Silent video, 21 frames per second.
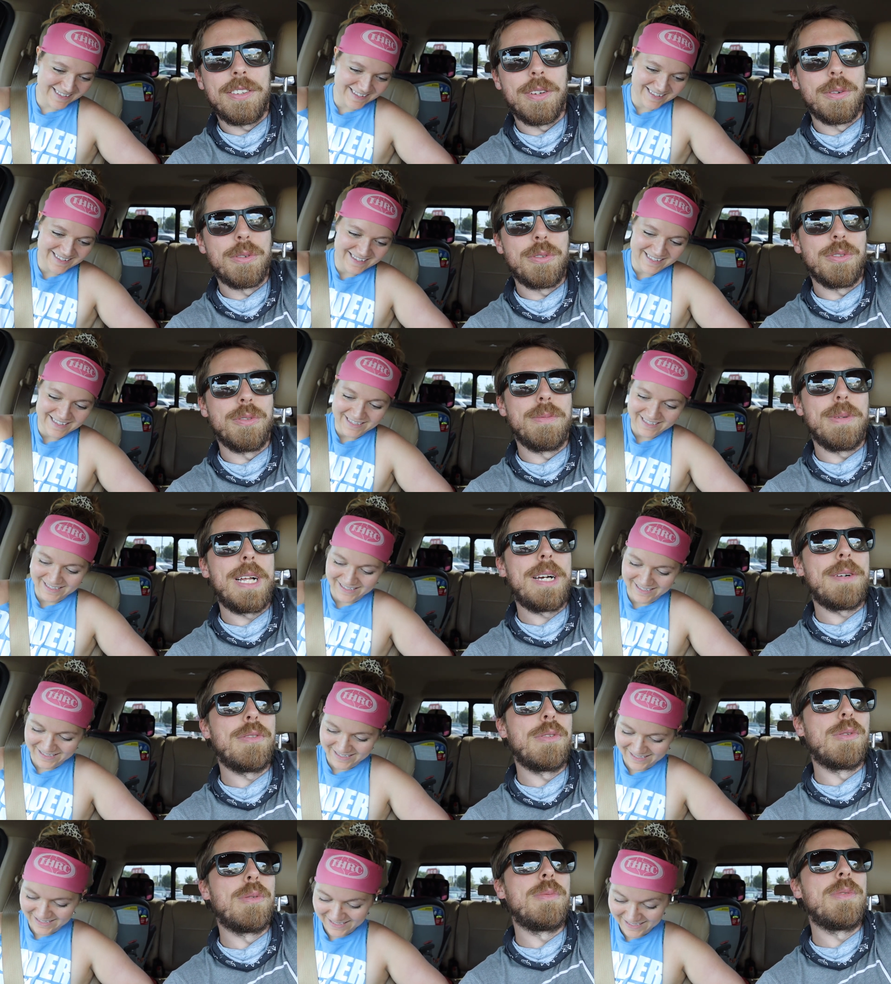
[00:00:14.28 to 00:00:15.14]
Speaker 1: social
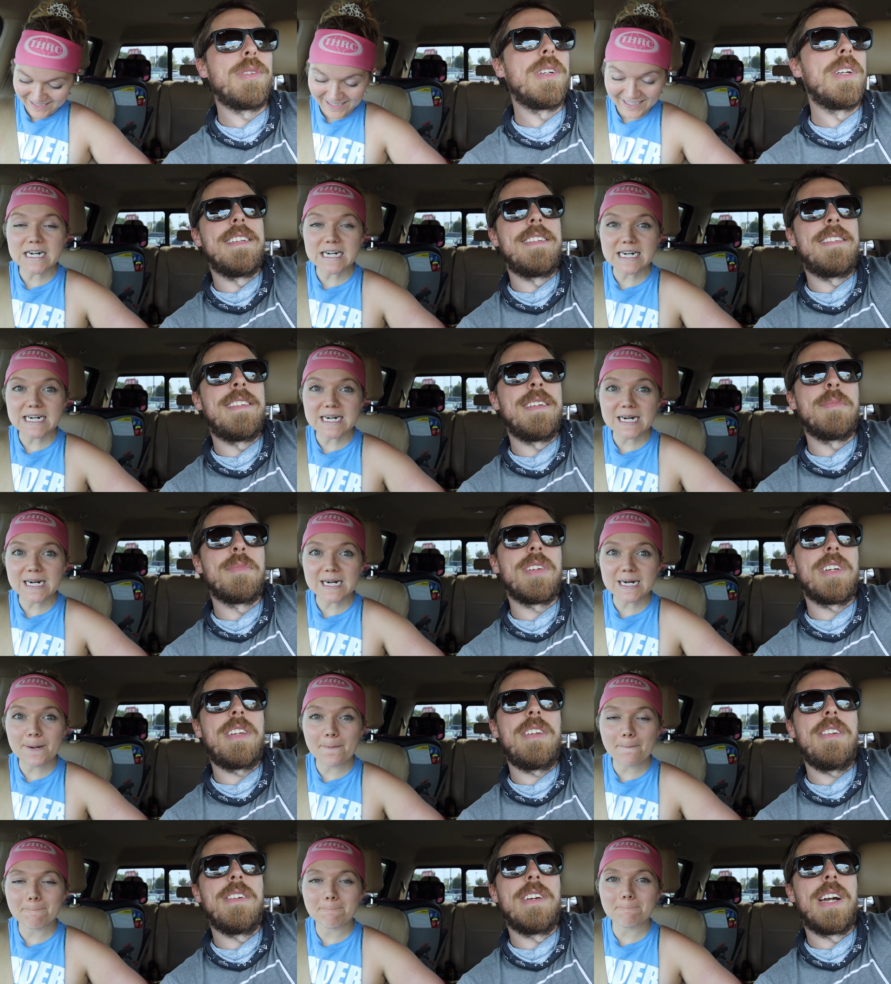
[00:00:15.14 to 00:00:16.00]
platforms. It seems
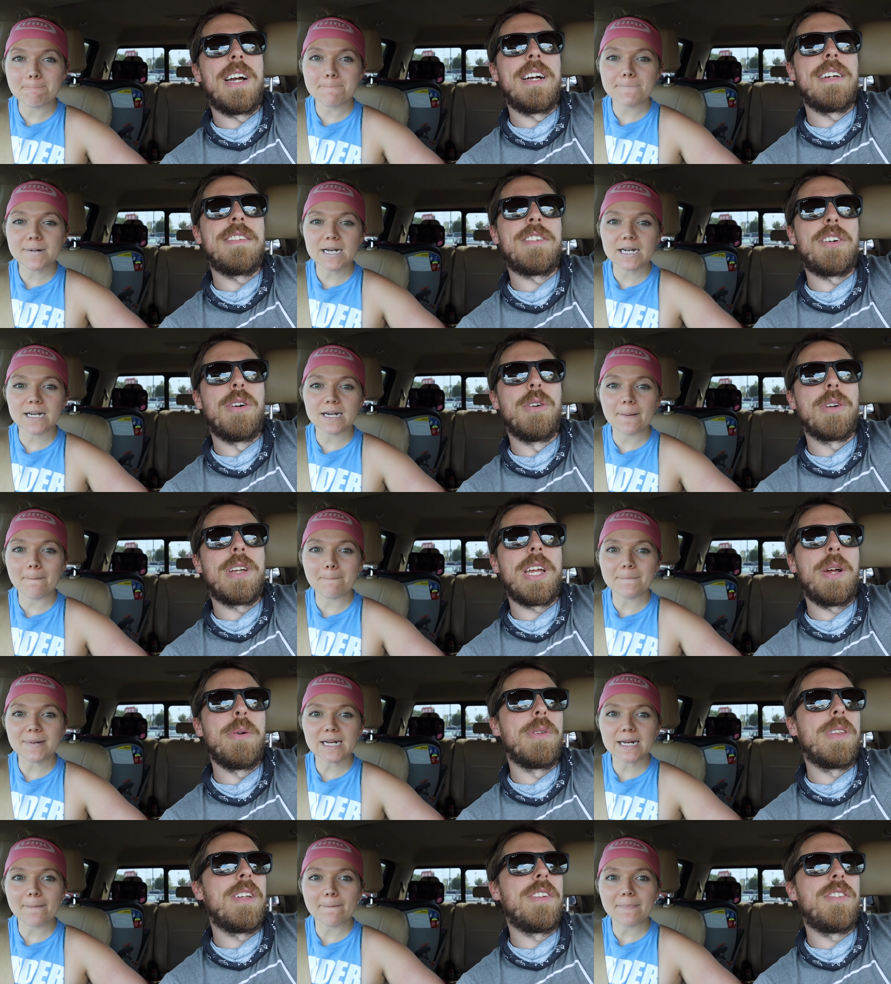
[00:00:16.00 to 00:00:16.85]
like you guys are
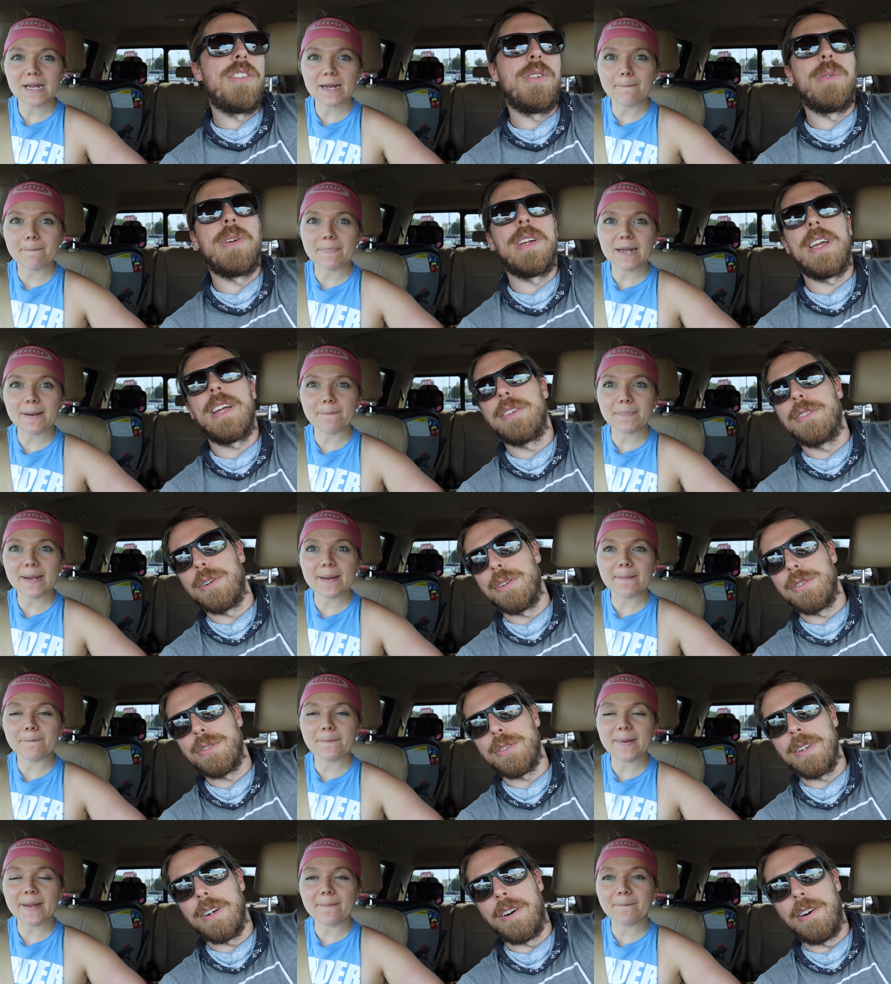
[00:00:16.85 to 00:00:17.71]
okay with us doing a
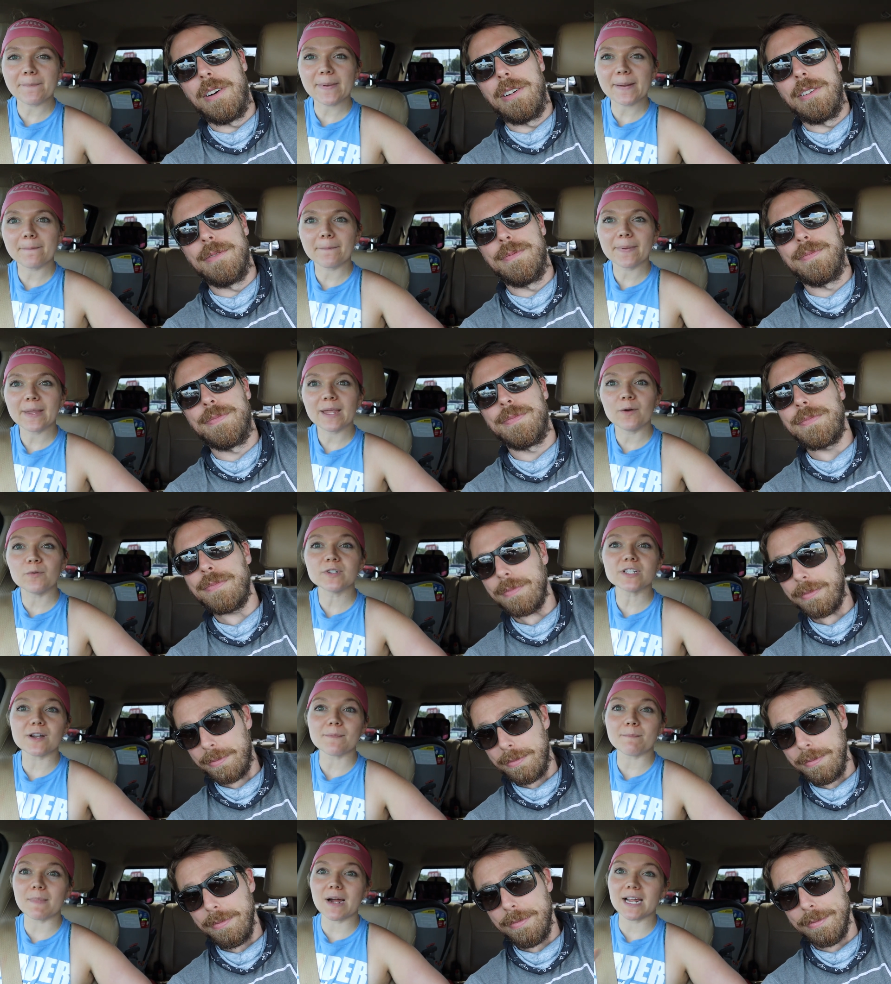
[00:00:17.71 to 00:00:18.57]
grocery haul.
Speaker 2: It
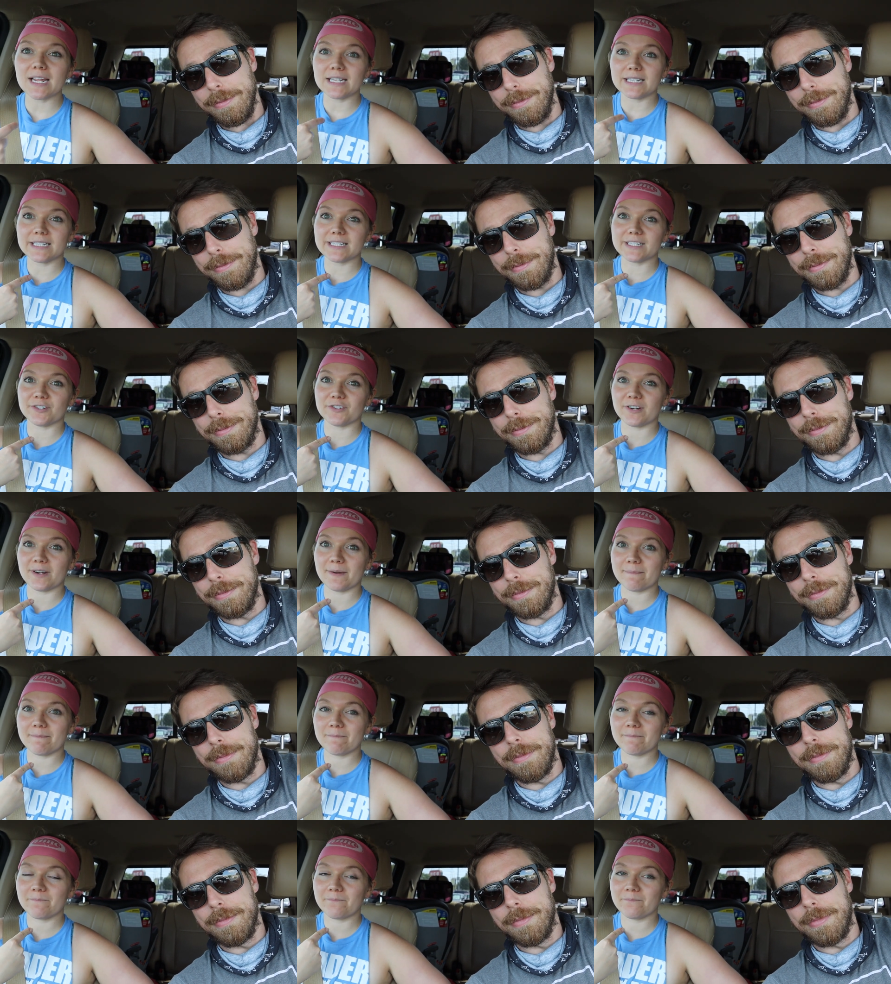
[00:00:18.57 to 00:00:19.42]
was on my
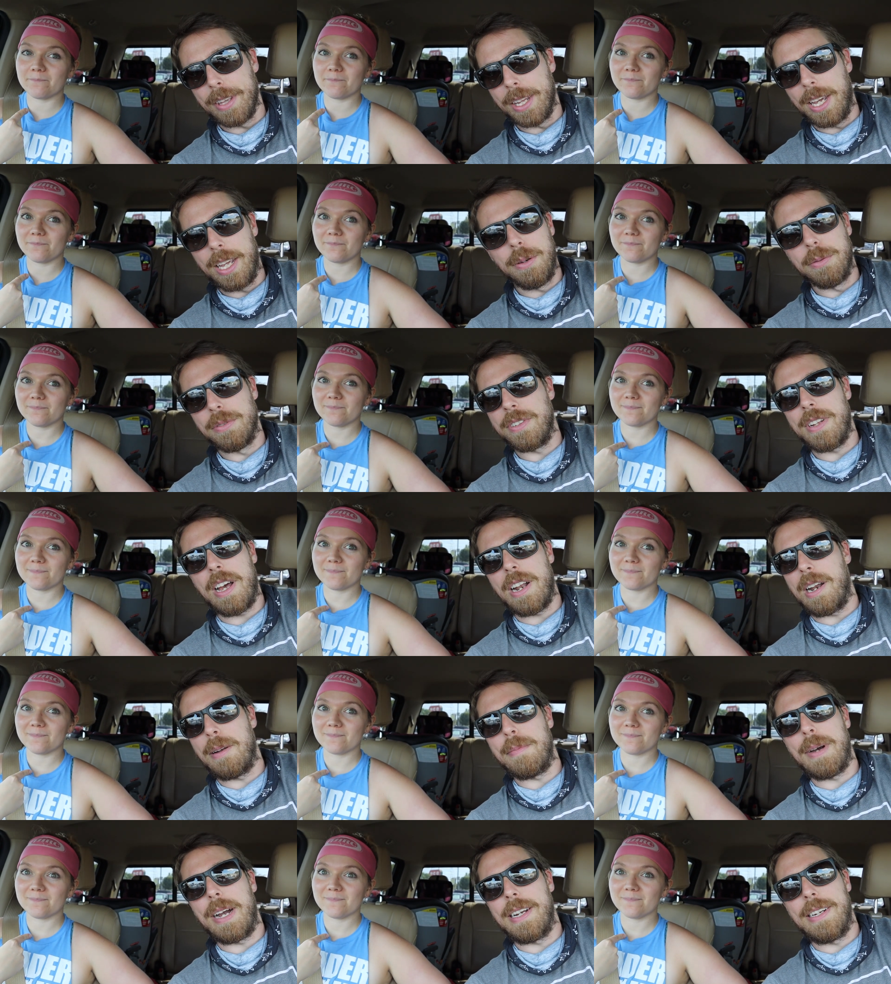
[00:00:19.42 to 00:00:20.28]
Instagram.
Speaker 1: It was not
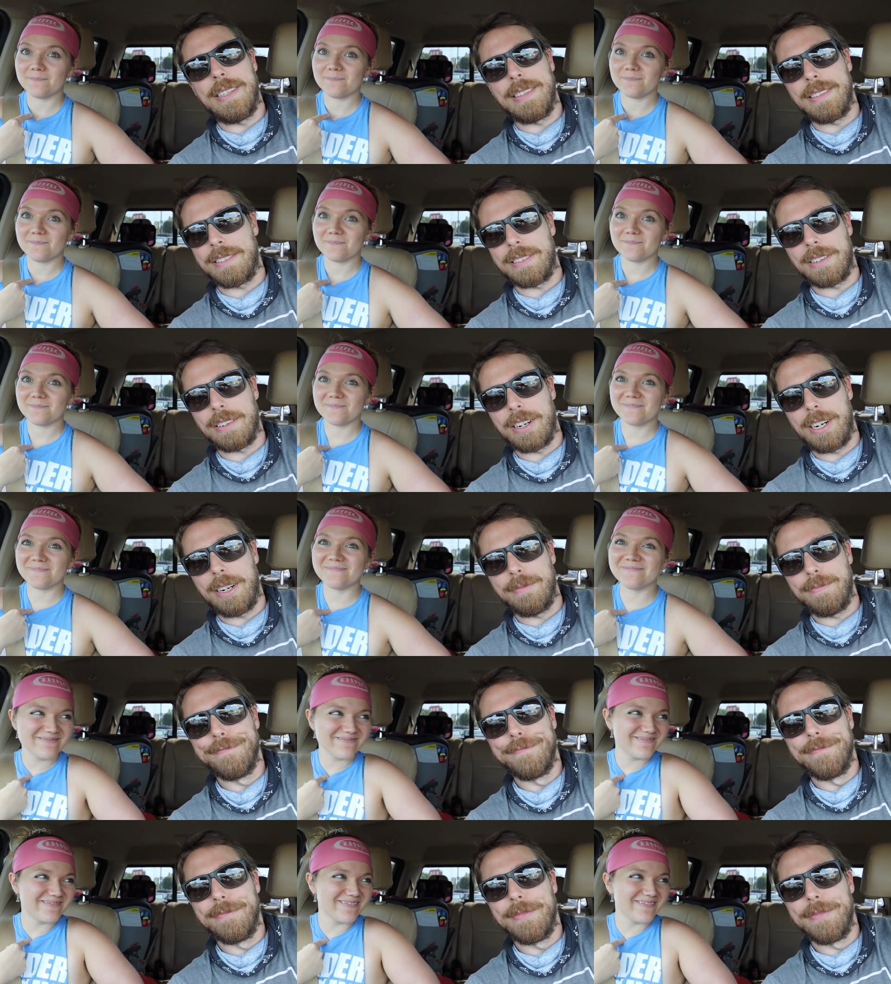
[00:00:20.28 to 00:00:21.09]
on my Instagram.